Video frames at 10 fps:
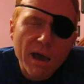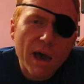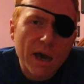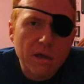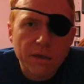
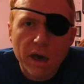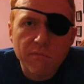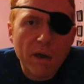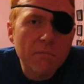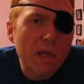actually have
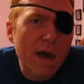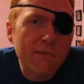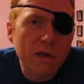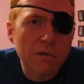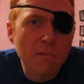not been
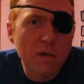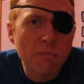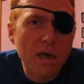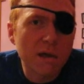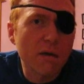having as much
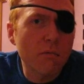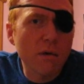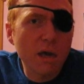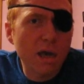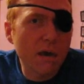pain
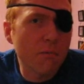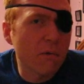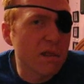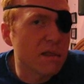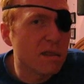
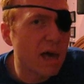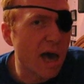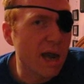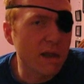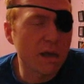with
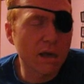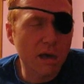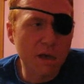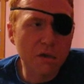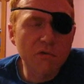that.
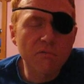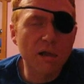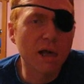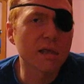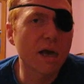I just
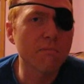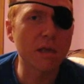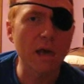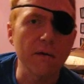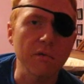realized I've
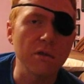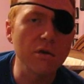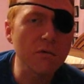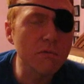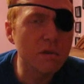been having
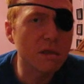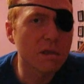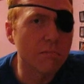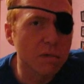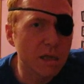two
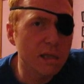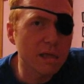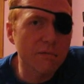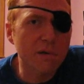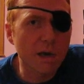completely
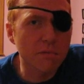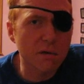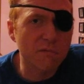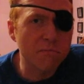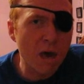different types
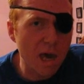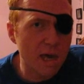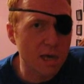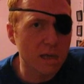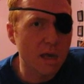of
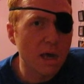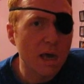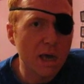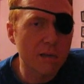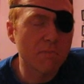pain
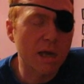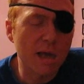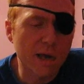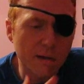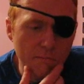in my
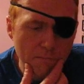neck.